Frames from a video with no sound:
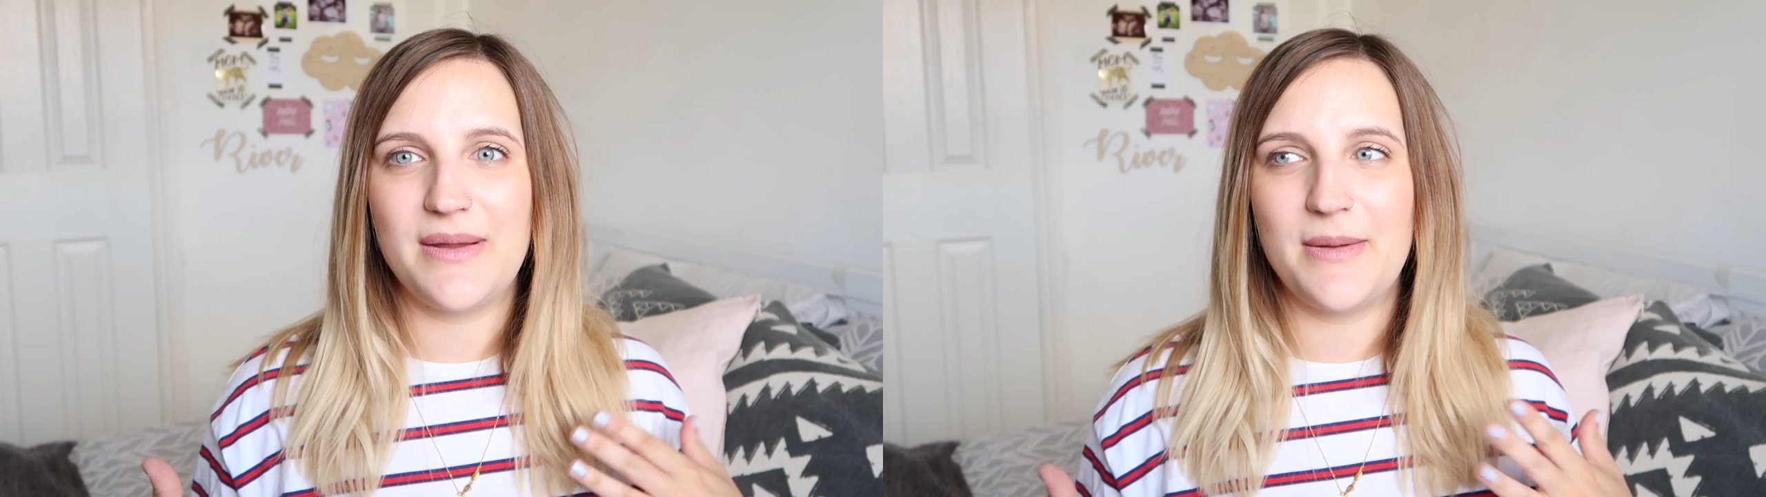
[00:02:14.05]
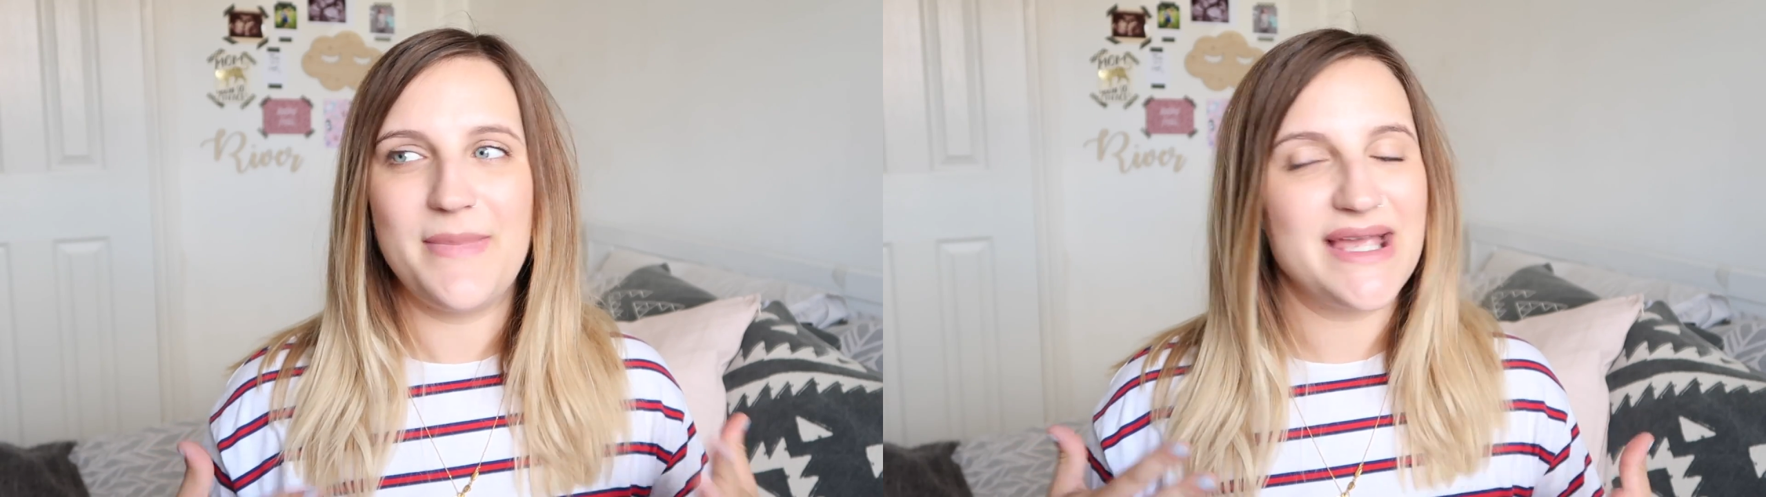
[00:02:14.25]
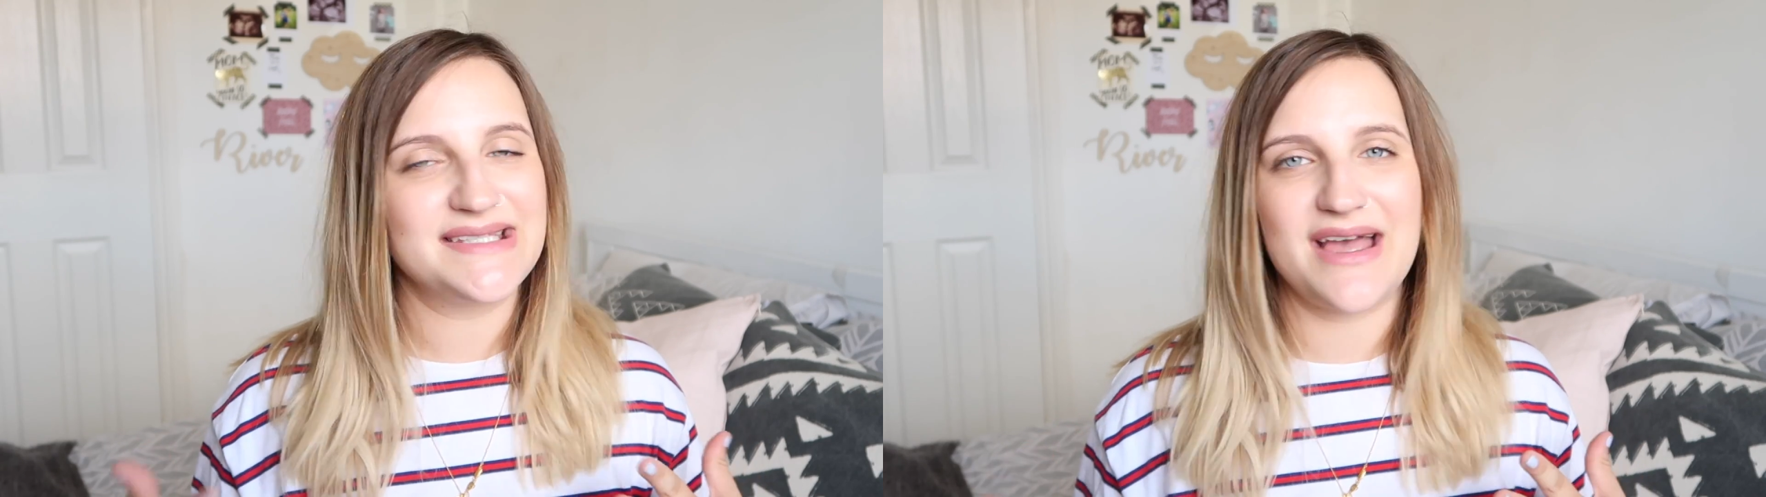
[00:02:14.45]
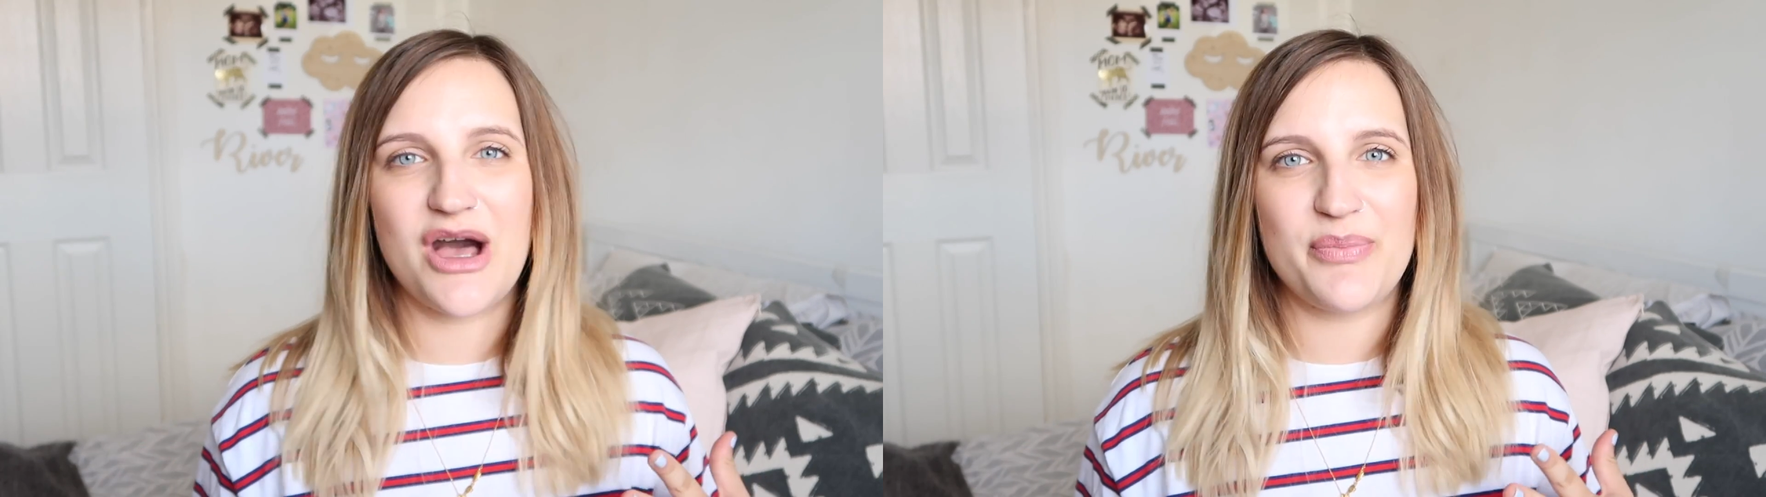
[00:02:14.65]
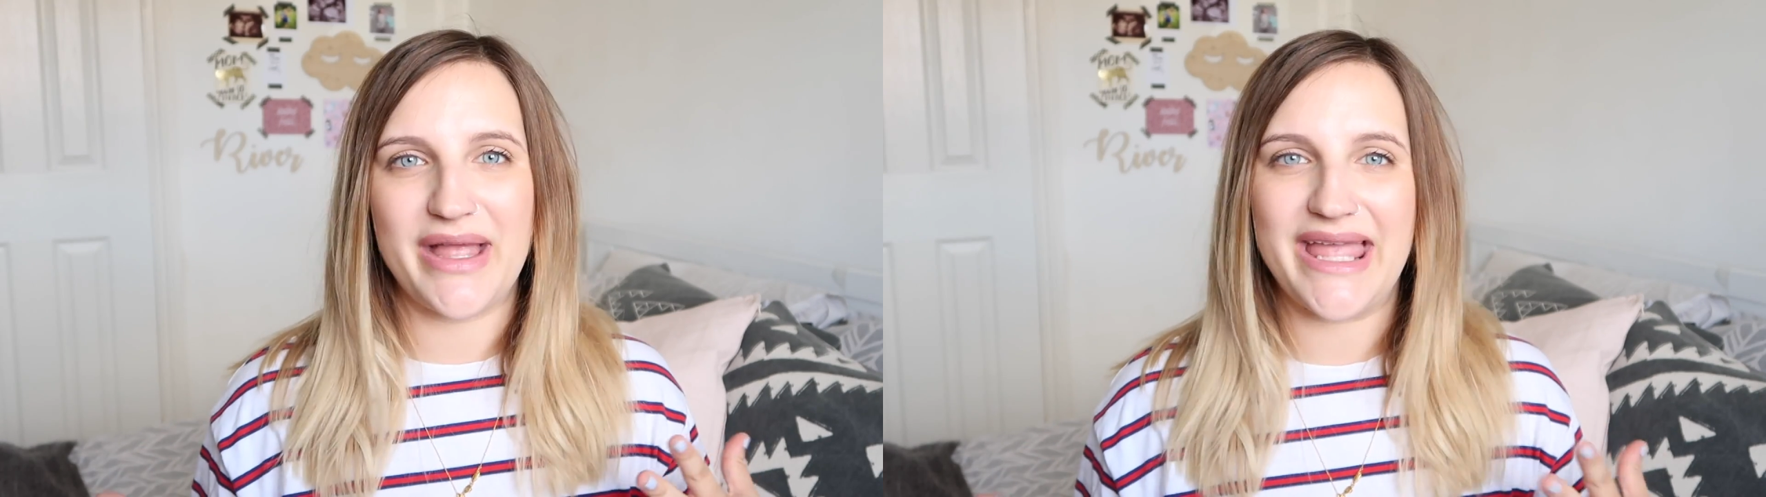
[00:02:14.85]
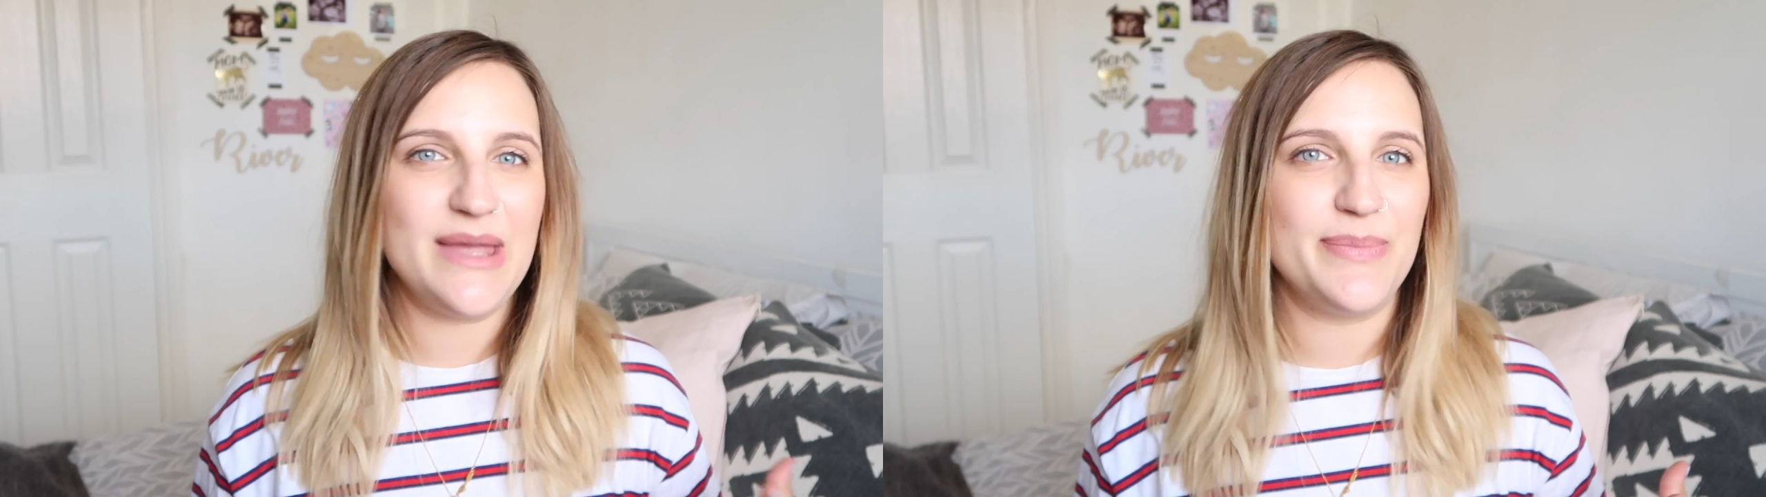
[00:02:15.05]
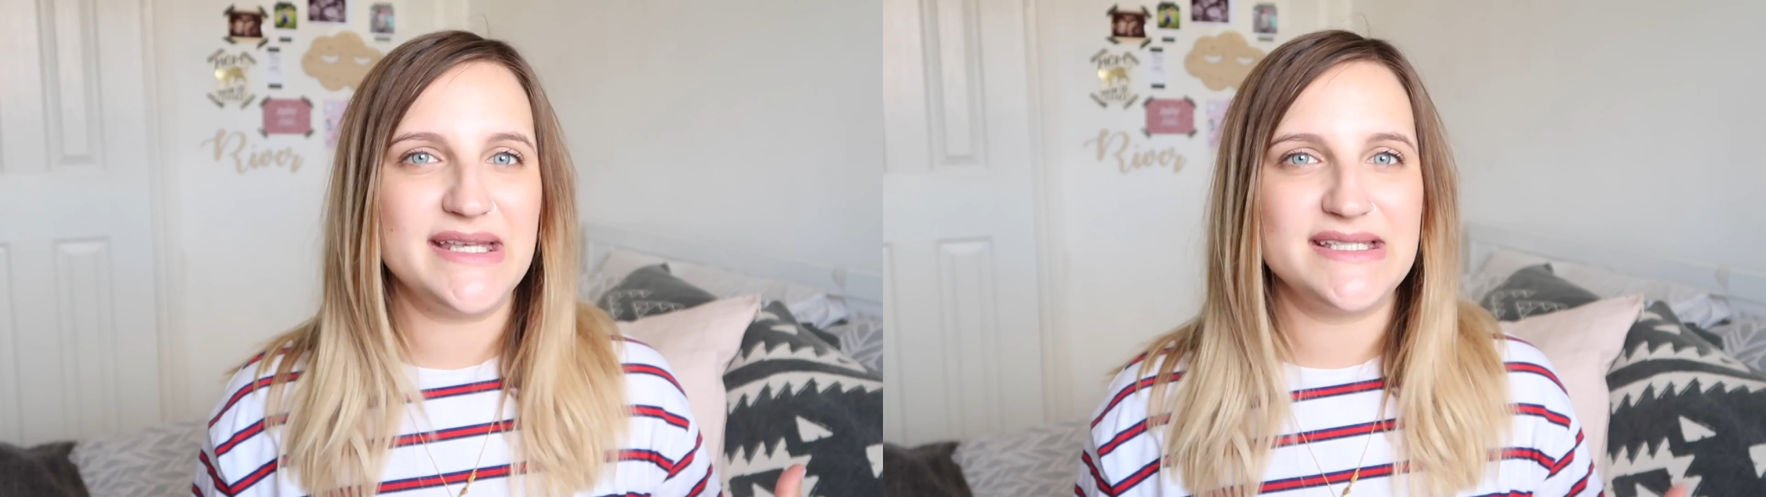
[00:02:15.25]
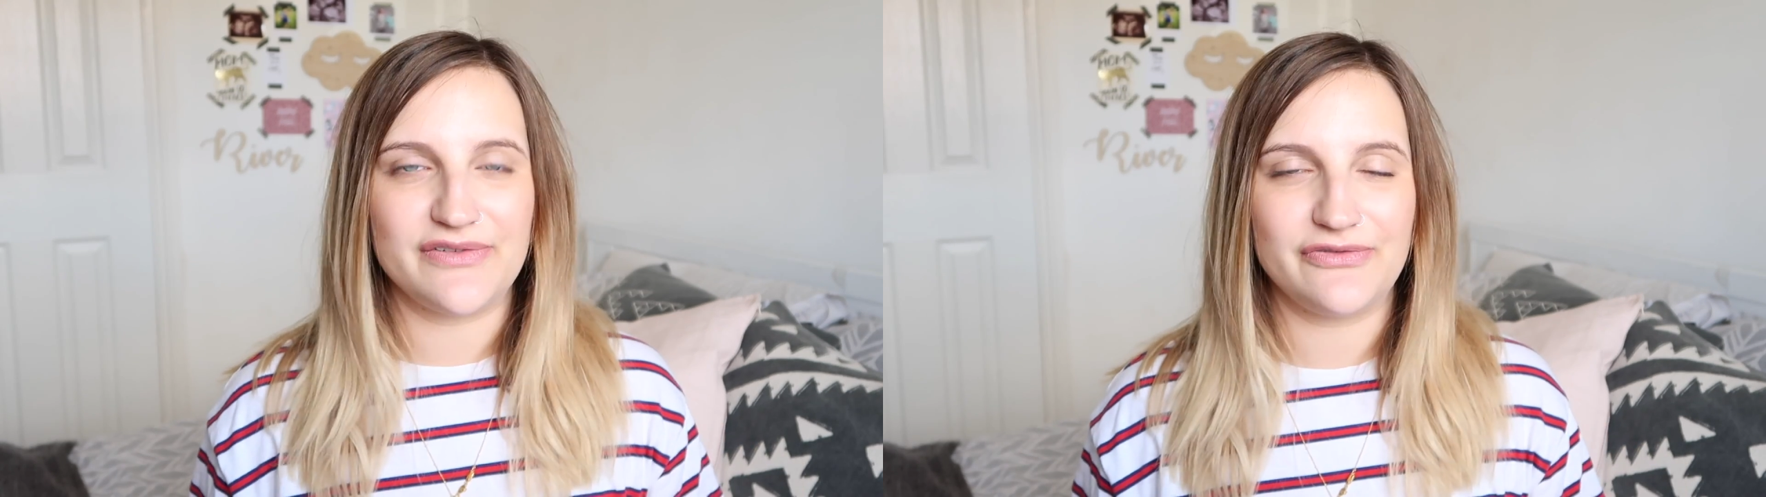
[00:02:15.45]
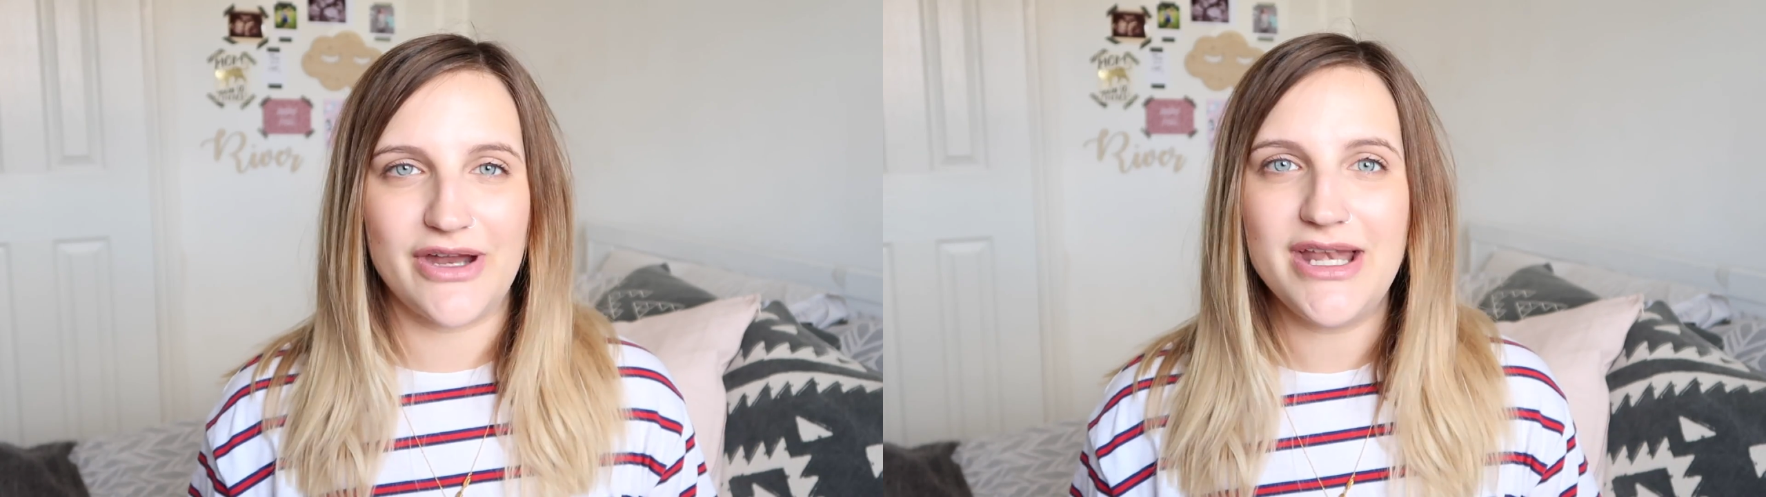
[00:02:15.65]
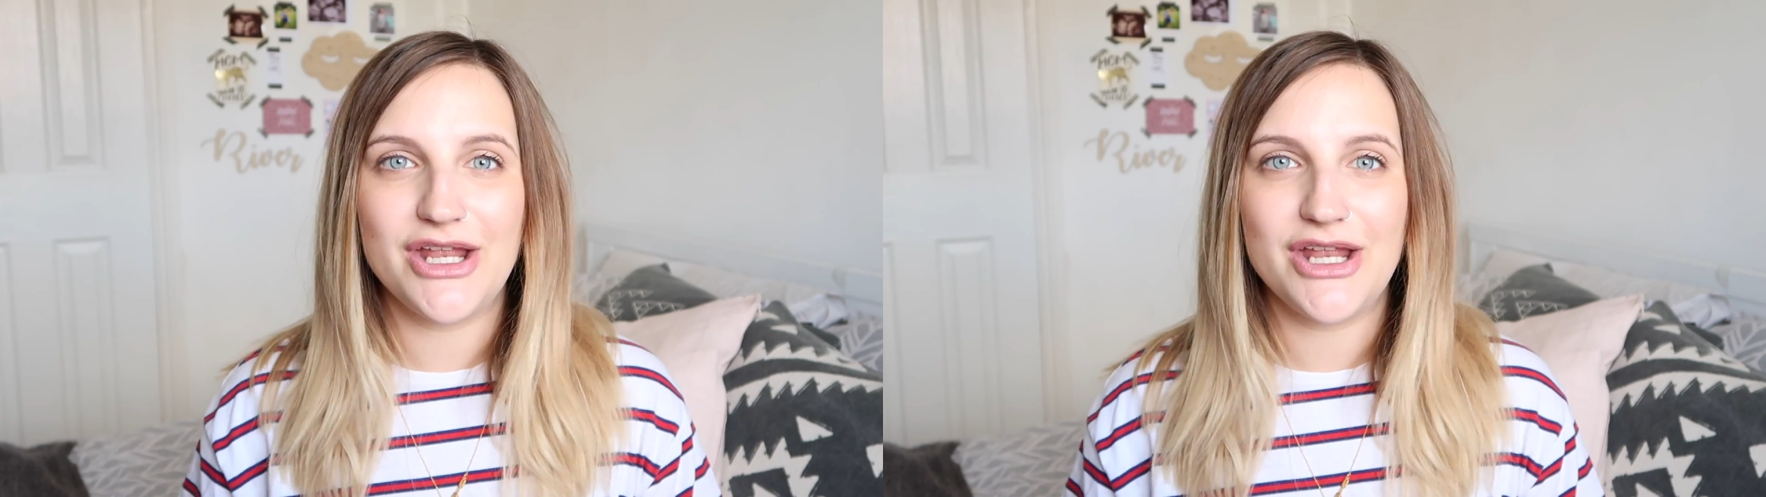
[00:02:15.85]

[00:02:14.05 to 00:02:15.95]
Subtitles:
mix it up and keep it different